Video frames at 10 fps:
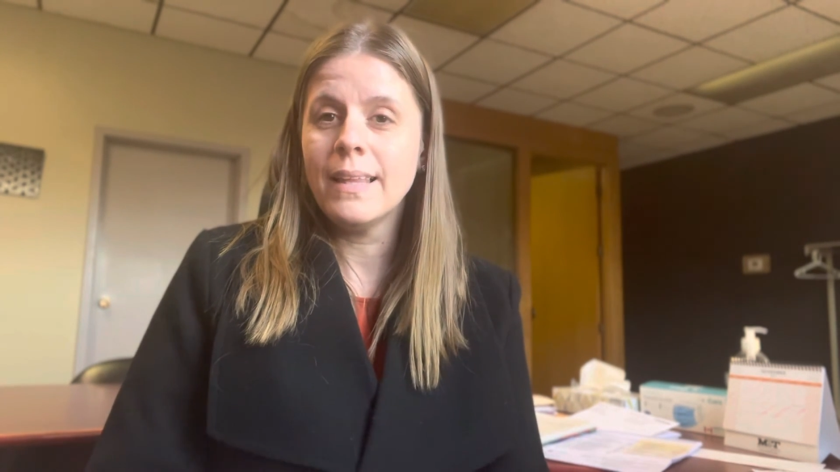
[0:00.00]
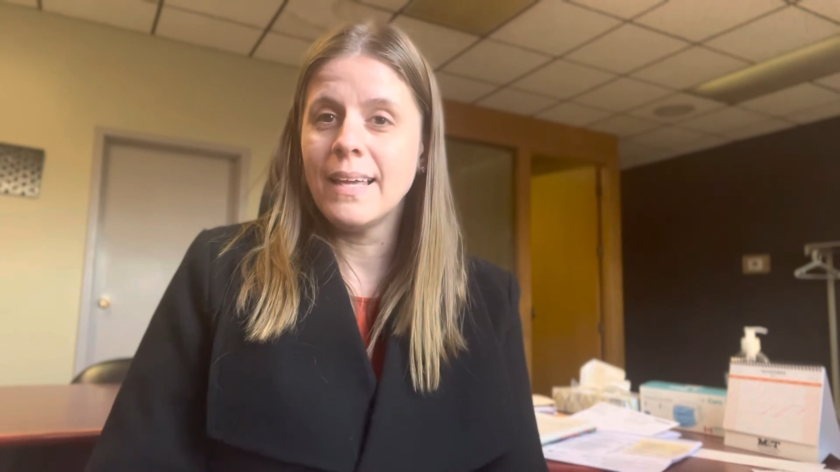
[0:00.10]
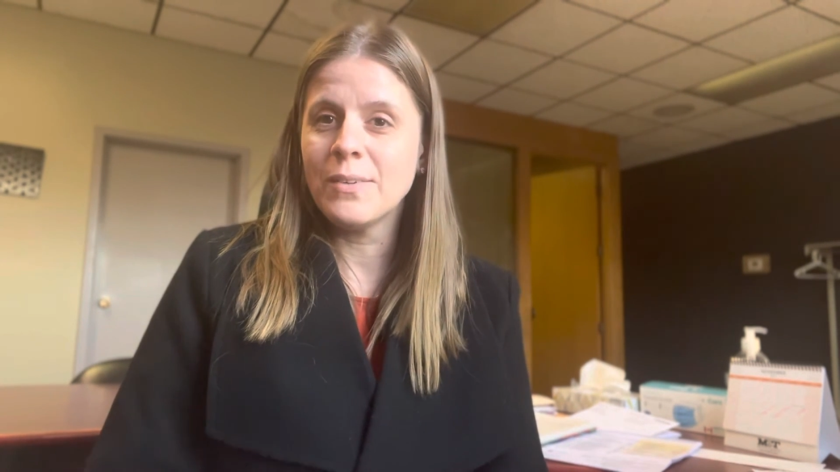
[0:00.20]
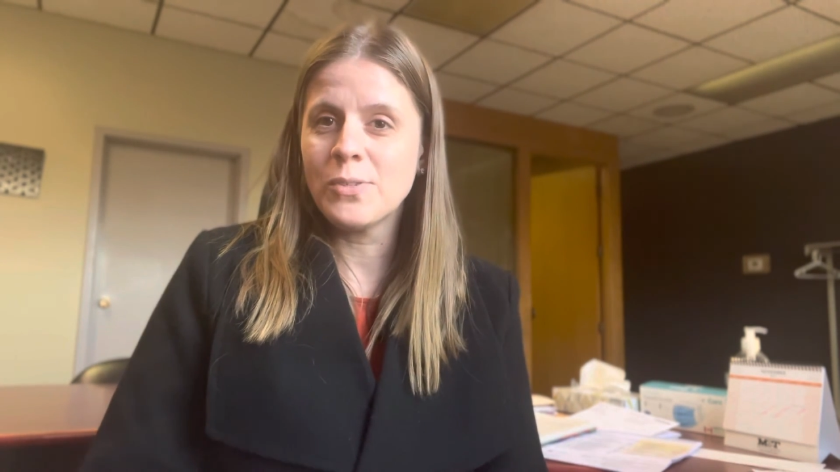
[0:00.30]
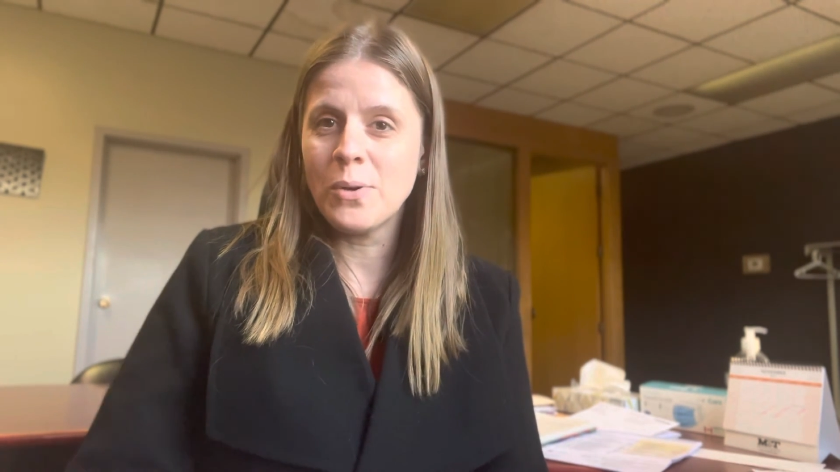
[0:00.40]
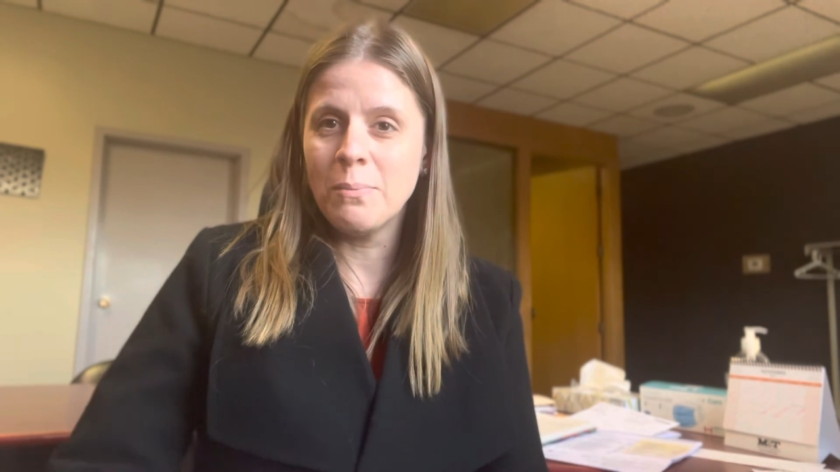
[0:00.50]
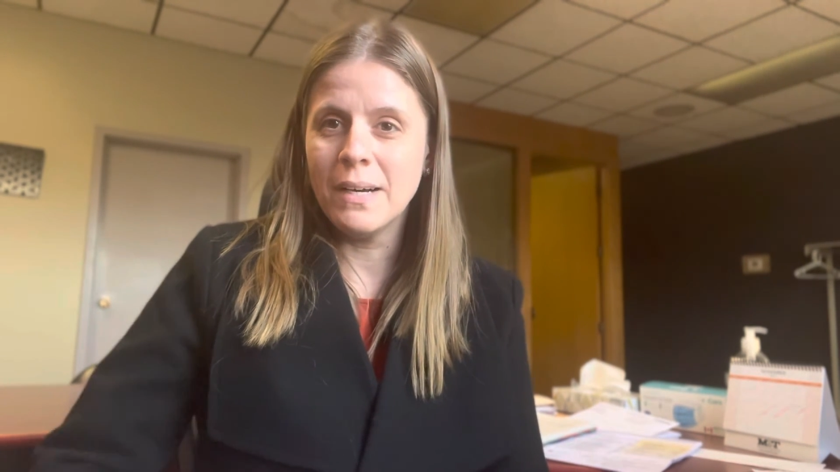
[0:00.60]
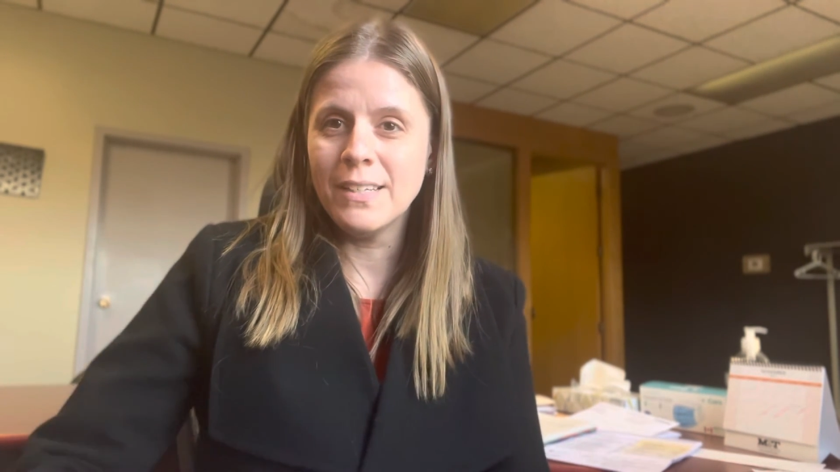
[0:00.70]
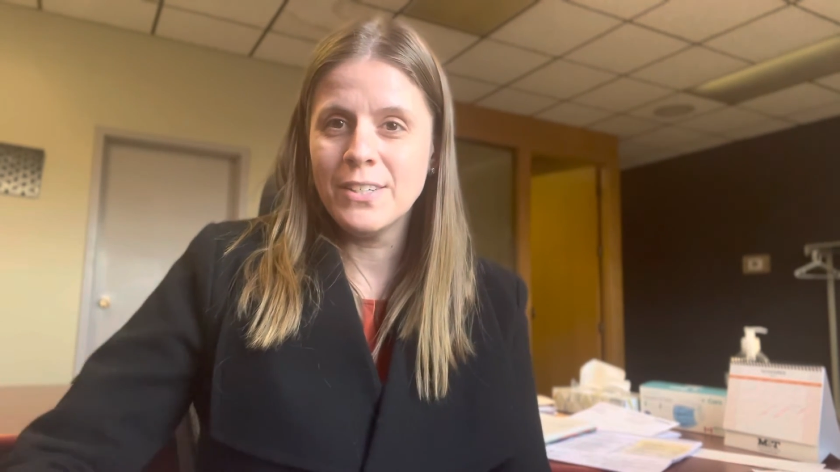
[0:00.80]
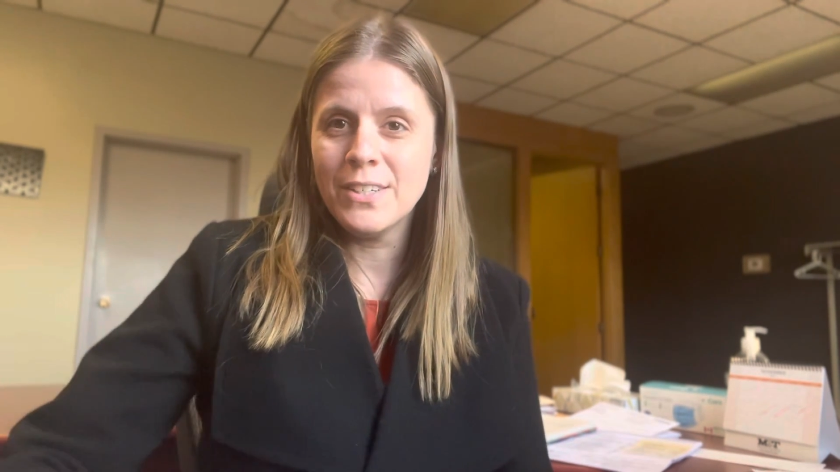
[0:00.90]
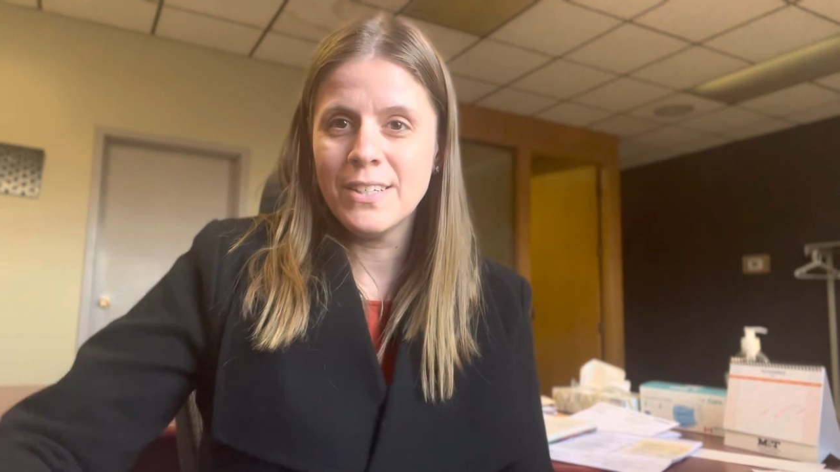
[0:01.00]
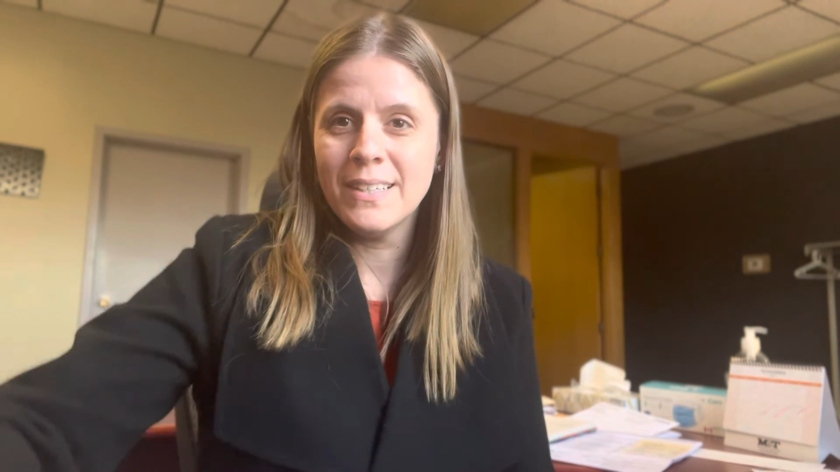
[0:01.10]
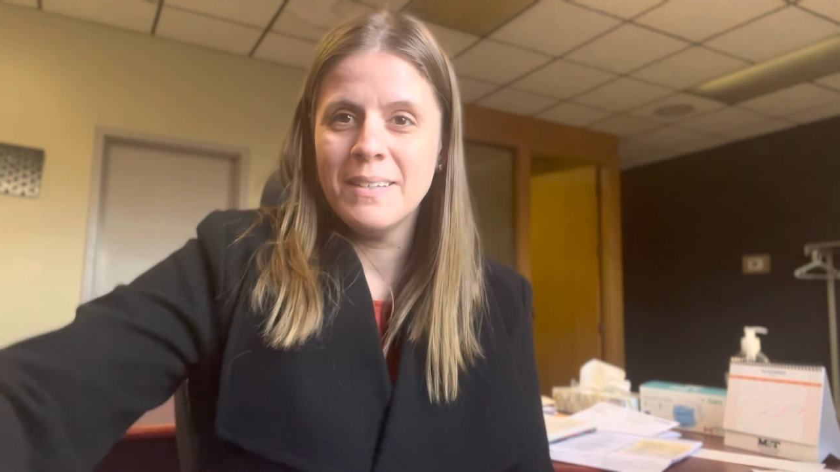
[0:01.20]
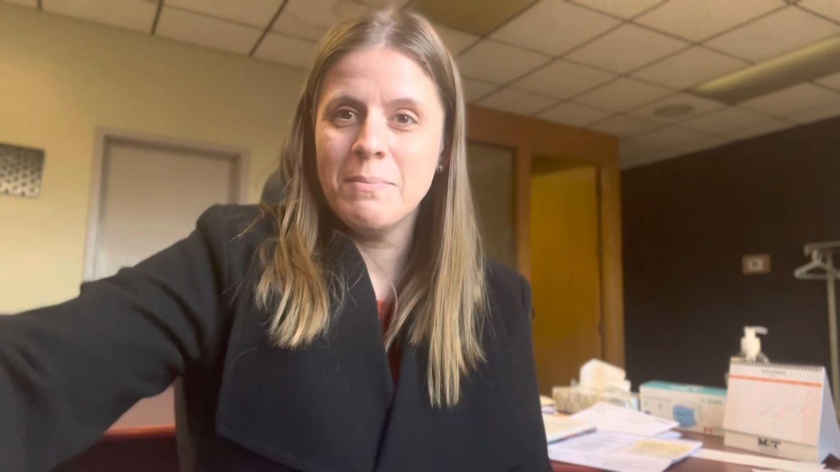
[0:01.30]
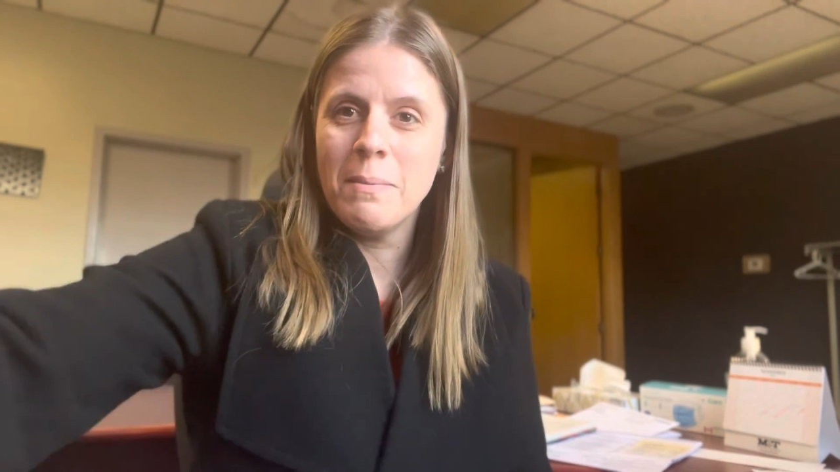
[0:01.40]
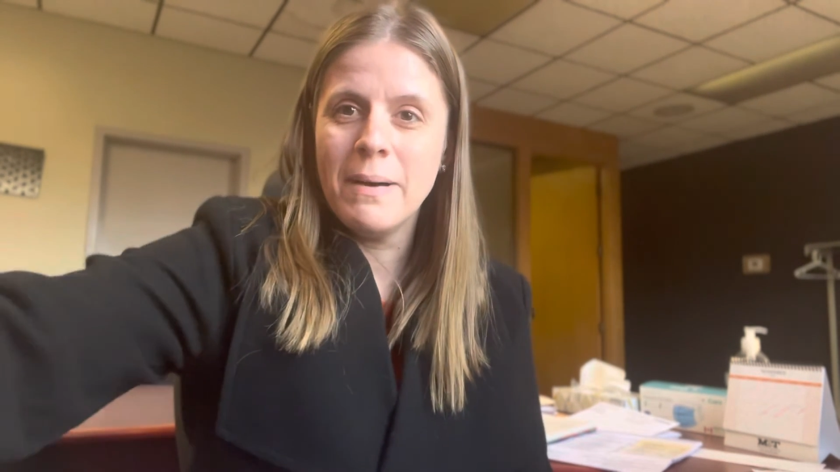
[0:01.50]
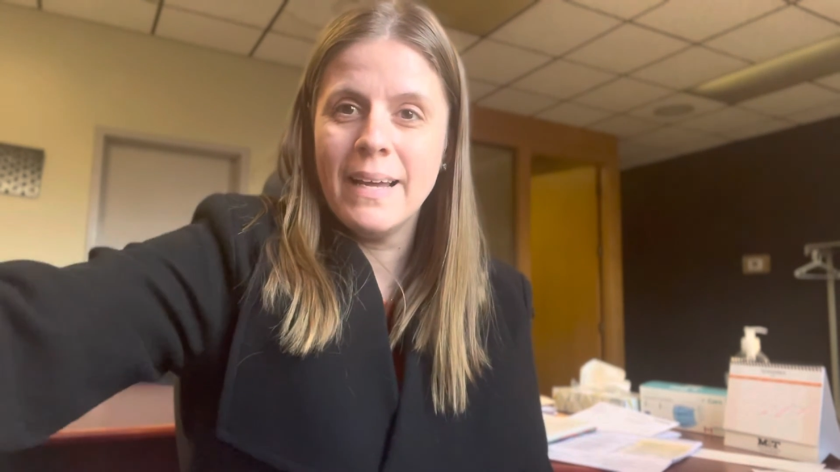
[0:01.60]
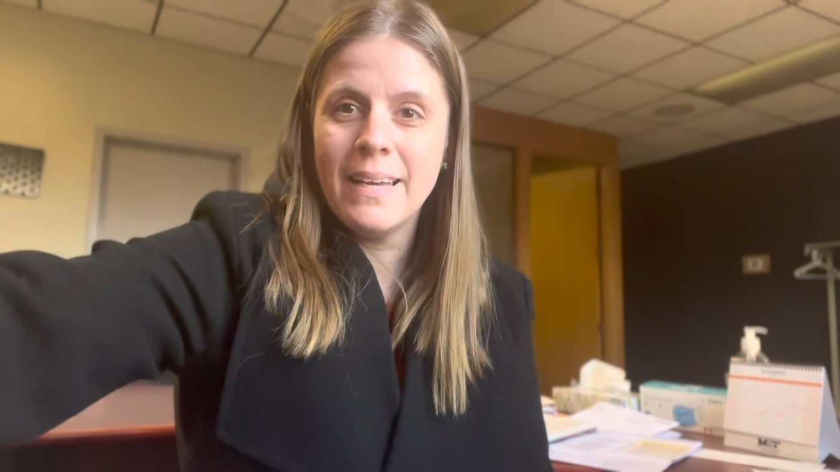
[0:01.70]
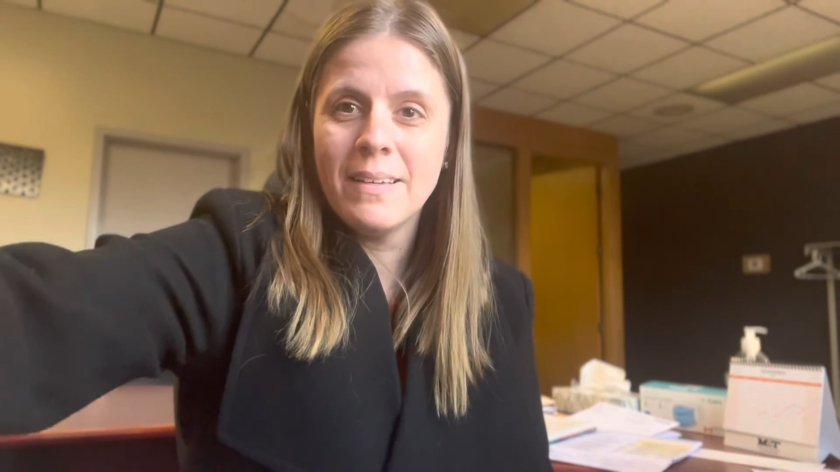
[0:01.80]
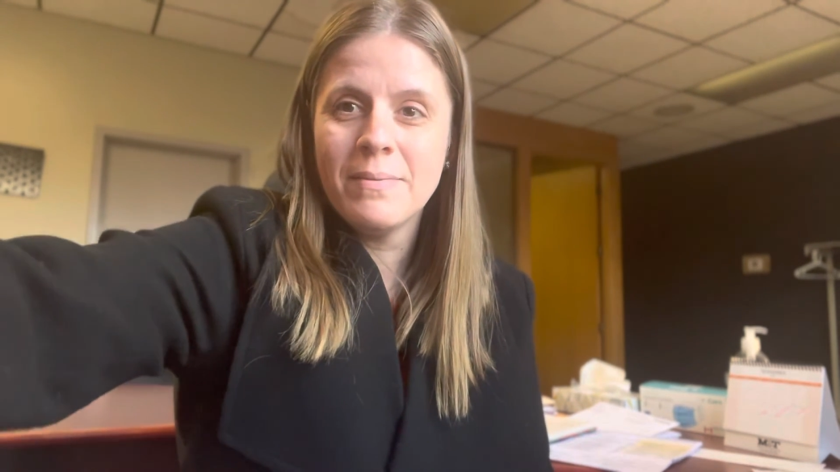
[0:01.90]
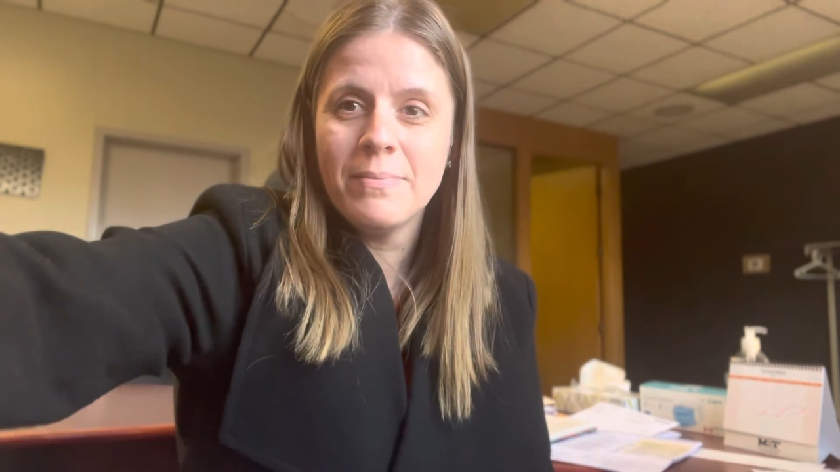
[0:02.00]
Thank you so much. Bye-bye.